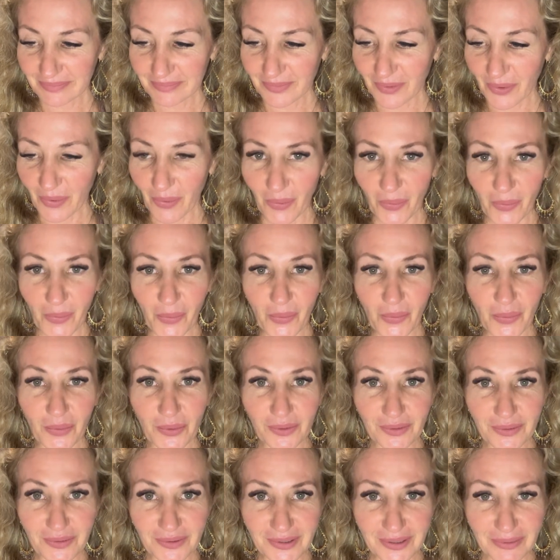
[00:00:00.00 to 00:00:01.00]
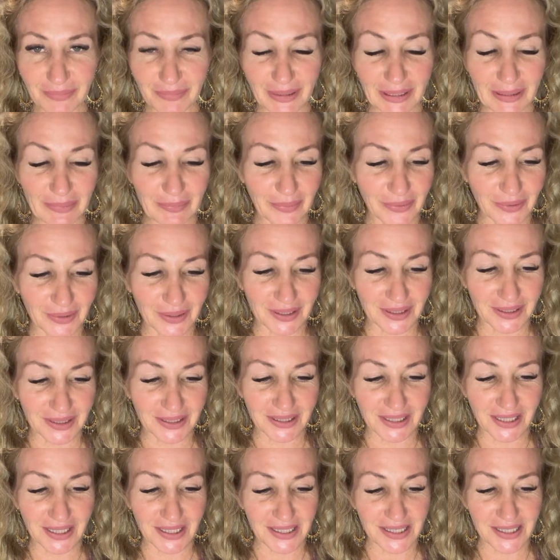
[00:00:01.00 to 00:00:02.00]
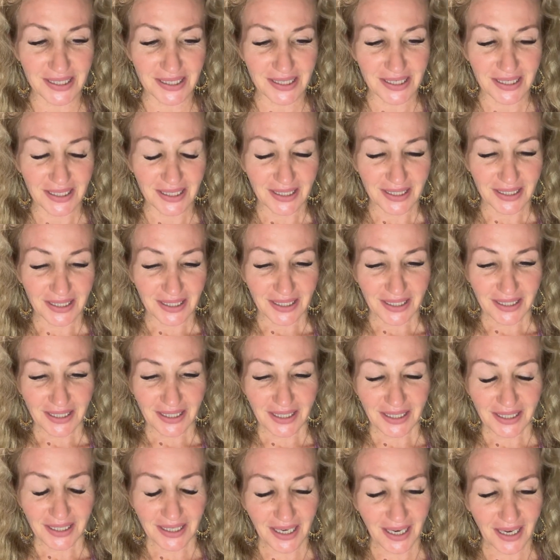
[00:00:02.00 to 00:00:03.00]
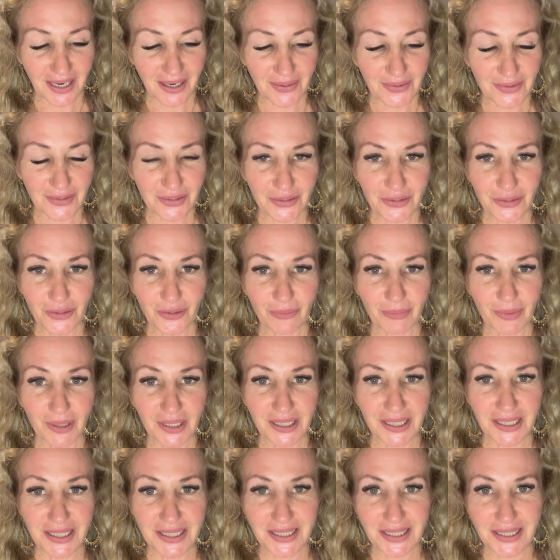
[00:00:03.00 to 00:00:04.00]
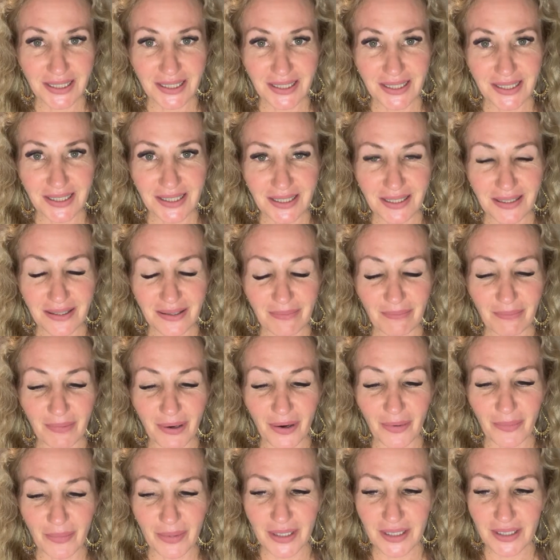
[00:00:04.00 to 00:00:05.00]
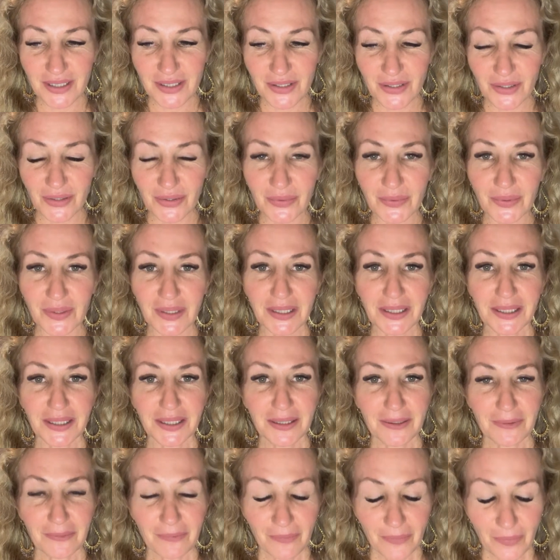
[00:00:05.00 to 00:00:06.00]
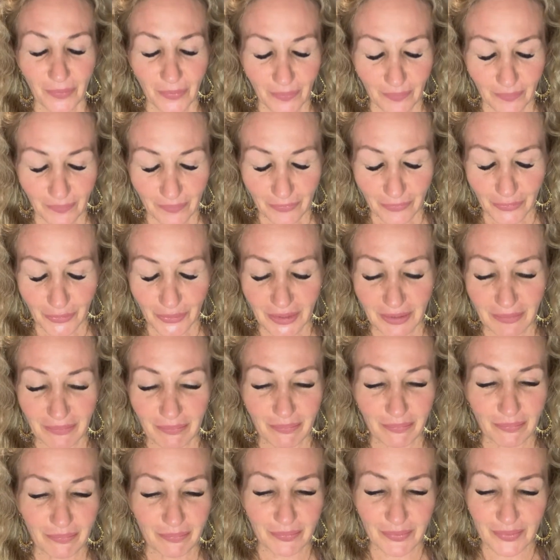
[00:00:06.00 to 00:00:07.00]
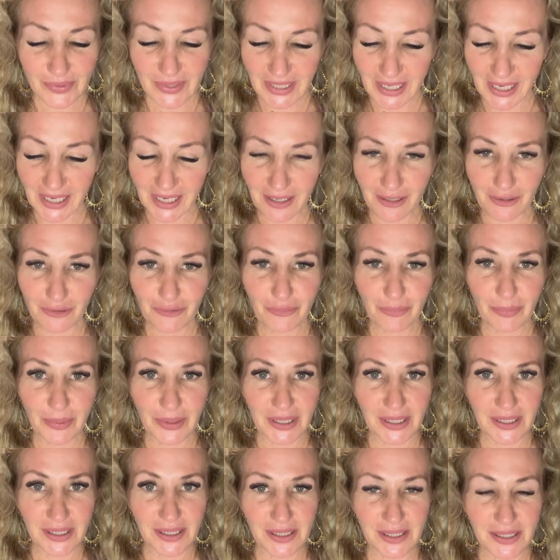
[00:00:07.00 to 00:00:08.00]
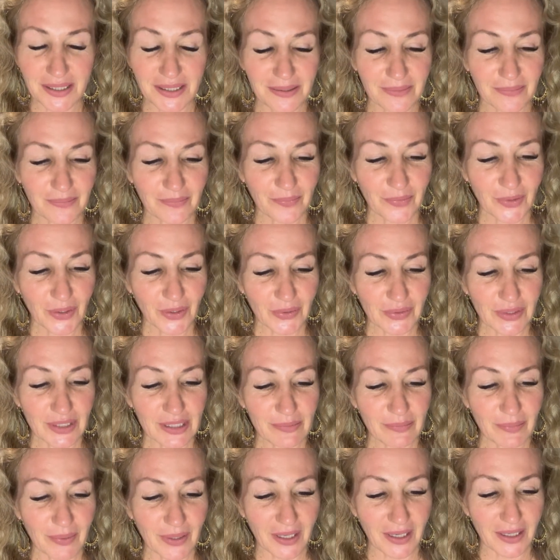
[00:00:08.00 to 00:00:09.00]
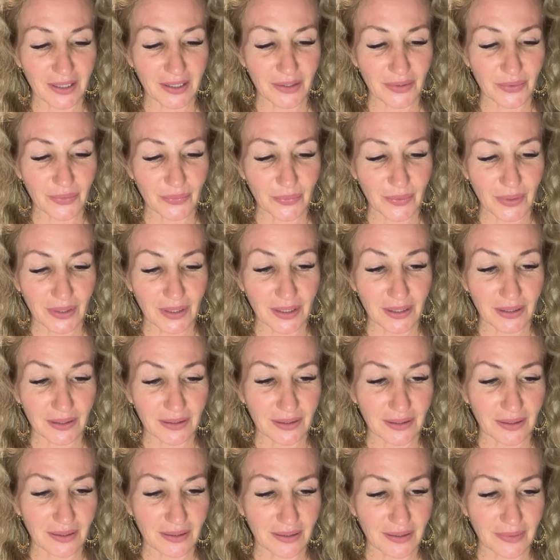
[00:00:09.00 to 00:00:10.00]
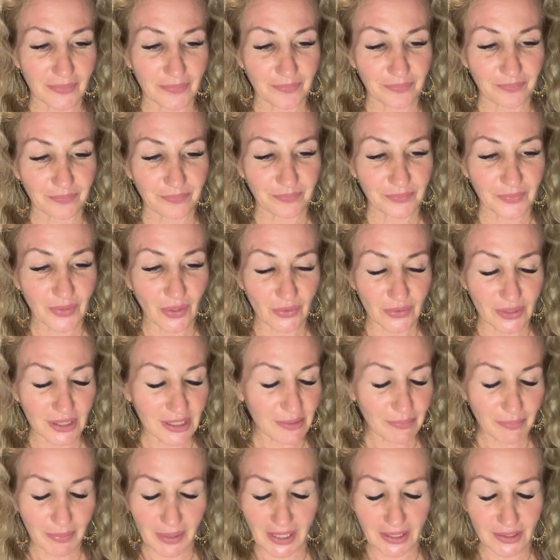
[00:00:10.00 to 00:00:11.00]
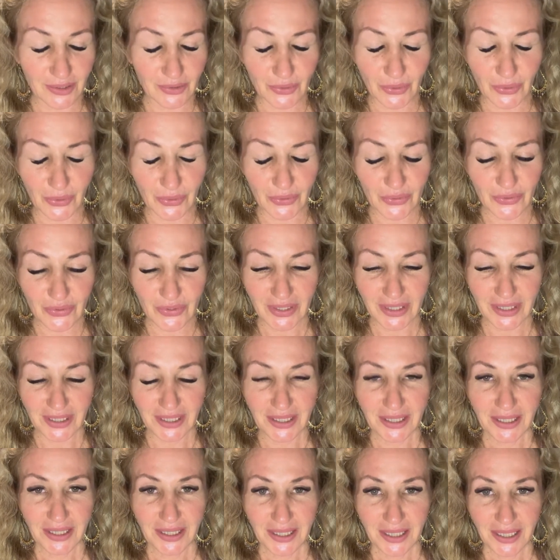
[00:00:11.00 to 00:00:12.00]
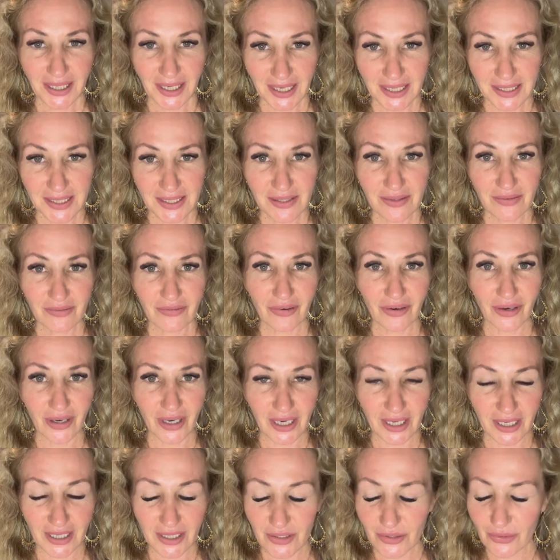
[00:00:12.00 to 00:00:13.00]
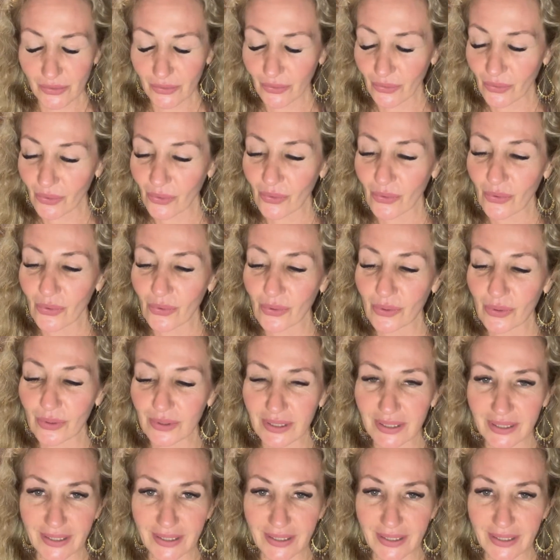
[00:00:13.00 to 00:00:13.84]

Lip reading: all the people, and that's how the humanity is at the moment. So for the sake of peace on this planet world, on this planet Earth, let's invite all the